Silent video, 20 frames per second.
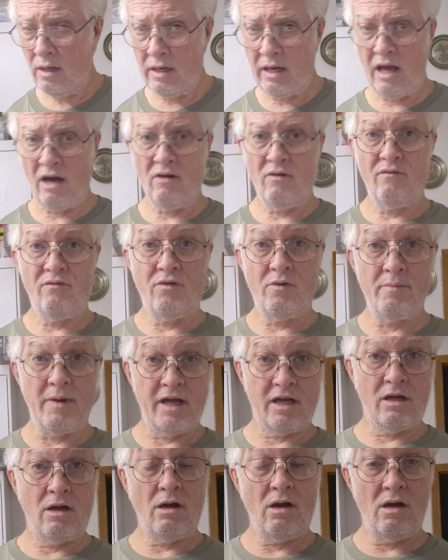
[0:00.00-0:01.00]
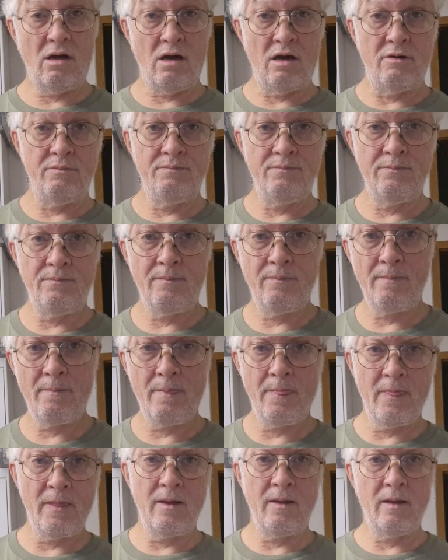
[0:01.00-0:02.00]
Now, for my car,
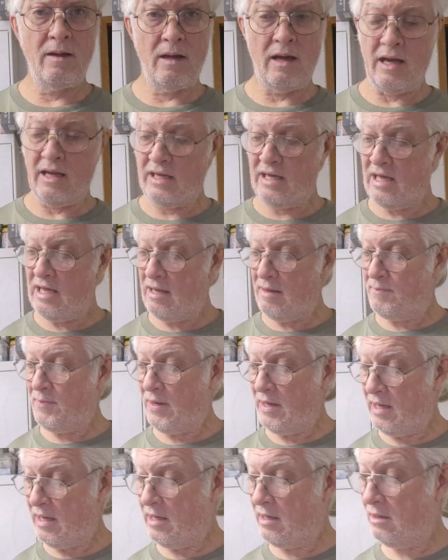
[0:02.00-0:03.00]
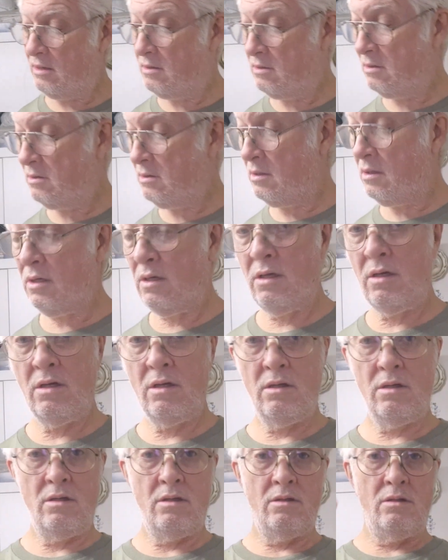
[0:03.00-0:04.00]
I keep a
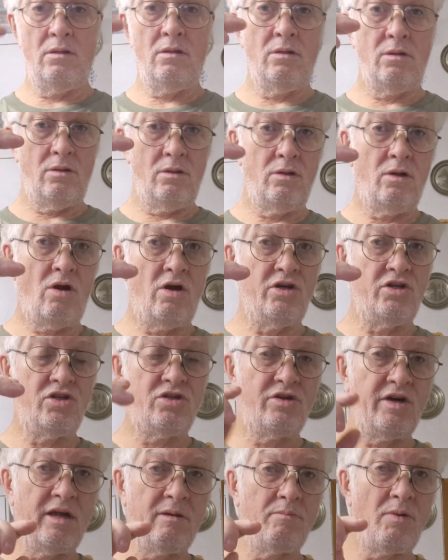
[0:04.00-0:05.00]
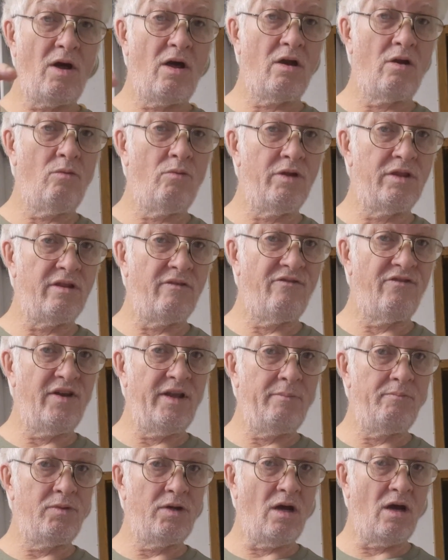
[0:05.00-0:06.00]
large drink bottle with the
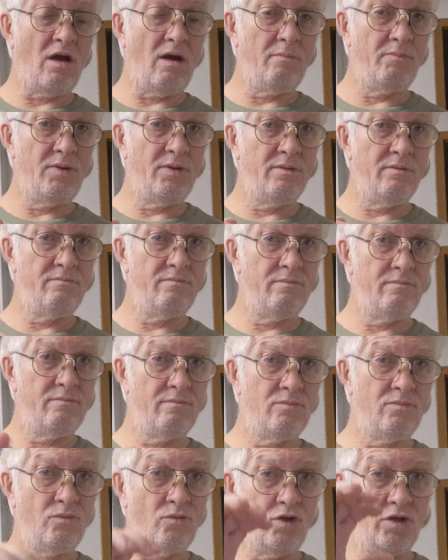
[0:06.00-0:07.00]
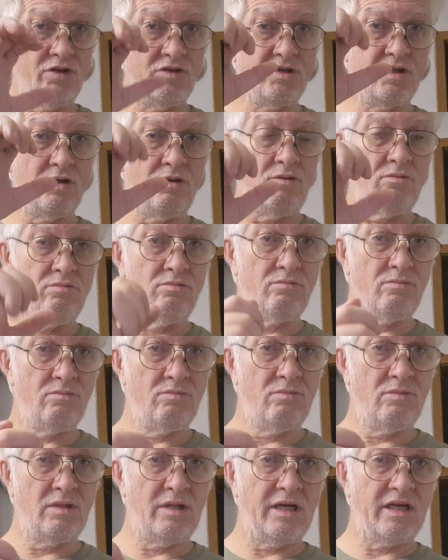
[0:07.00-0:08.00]
flip top, one of those little
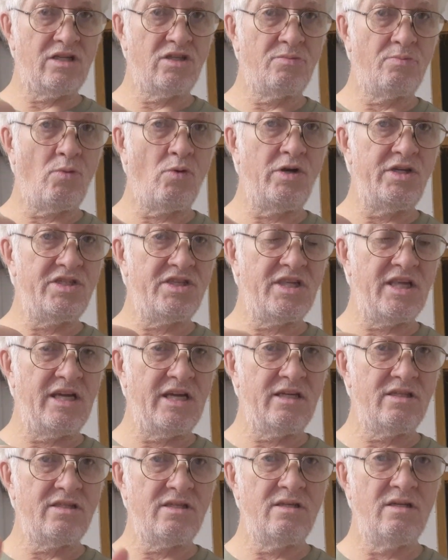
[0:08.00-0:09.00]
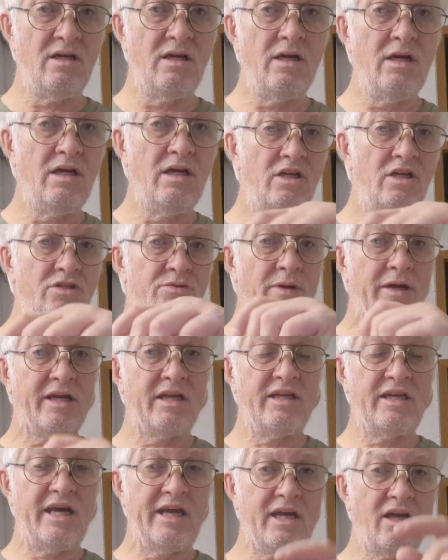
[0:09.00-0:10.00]
like sports things, so I
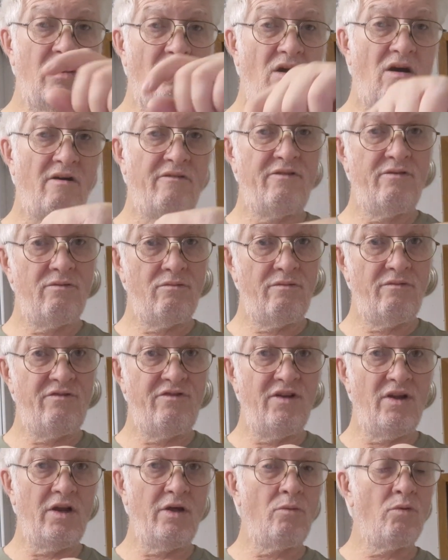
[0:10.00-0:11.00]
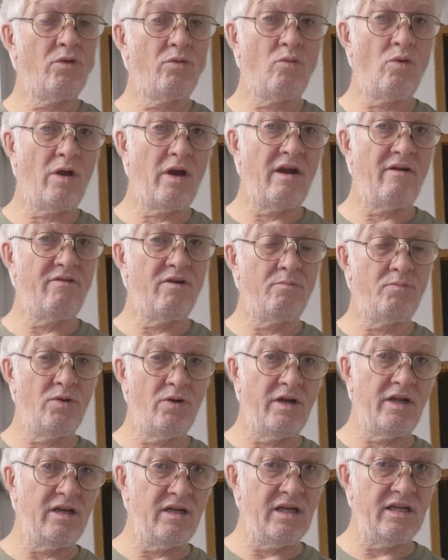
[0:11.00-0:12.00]
can take it off, fill it with whatever,
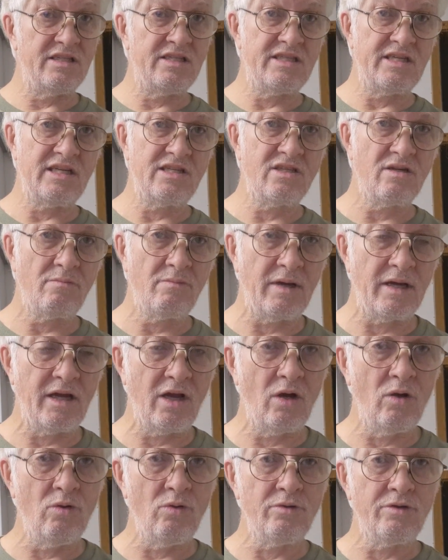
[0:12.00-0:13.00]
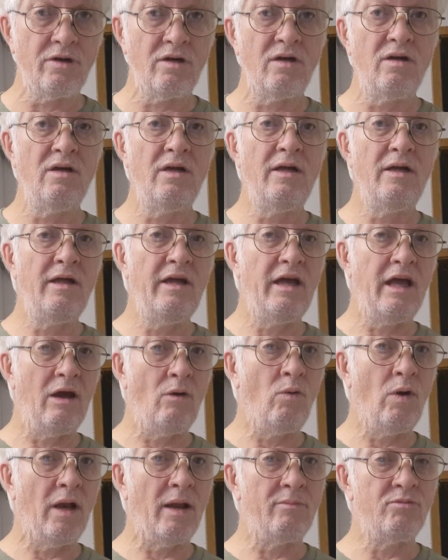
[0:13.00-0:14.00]
put it, it sits on my holder,
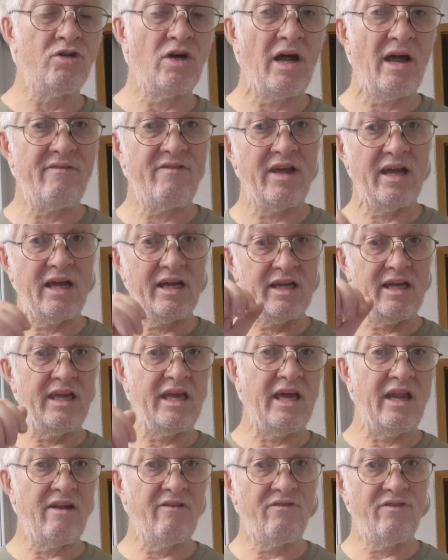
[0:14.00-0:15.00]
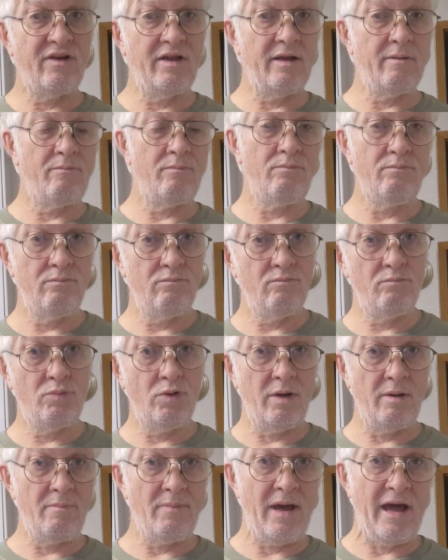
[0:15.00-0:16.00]
and while I'm driving I can get it flipped,
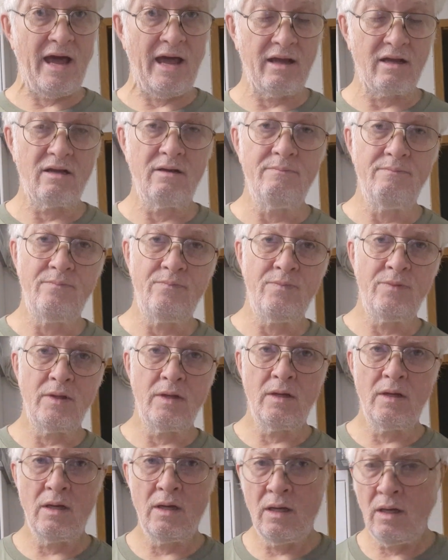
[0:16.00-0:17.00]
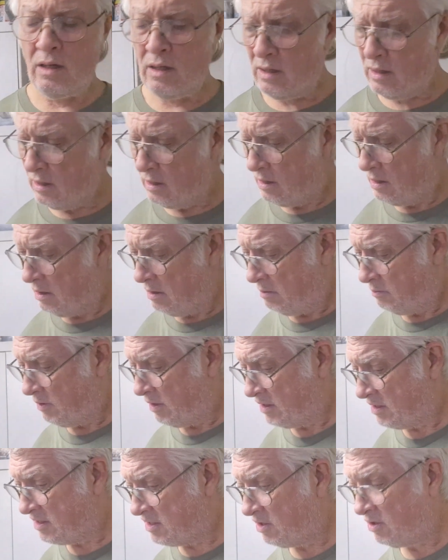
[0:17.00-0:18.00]
put it back.
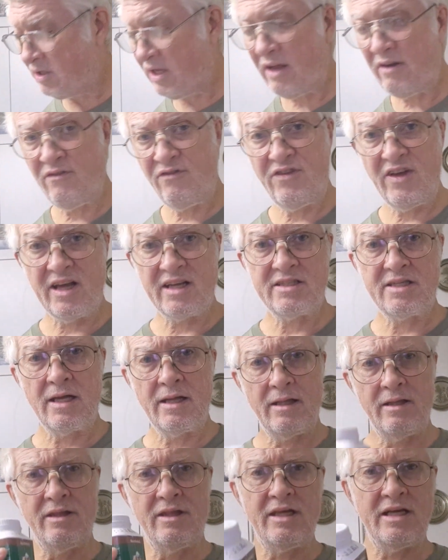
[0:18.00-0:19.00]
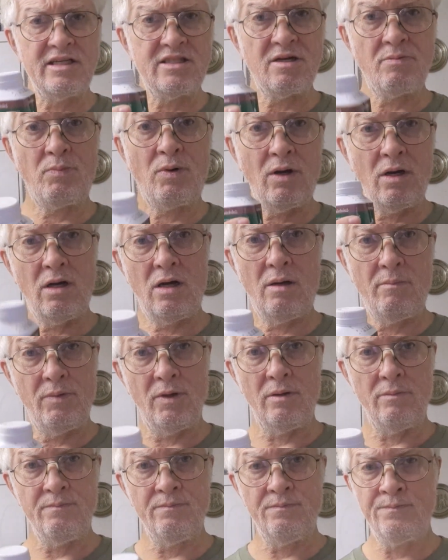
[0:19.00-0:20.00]
But it still doesn't fix this
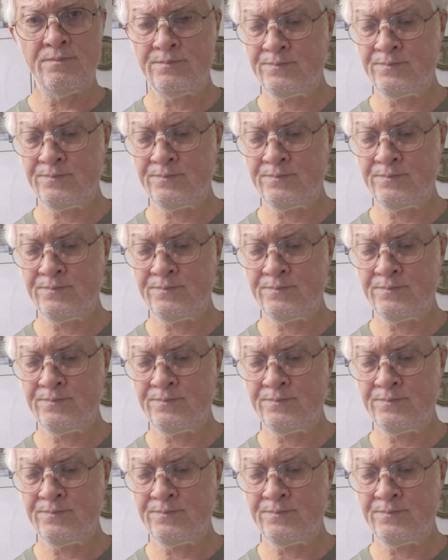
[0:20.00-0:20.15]
problem.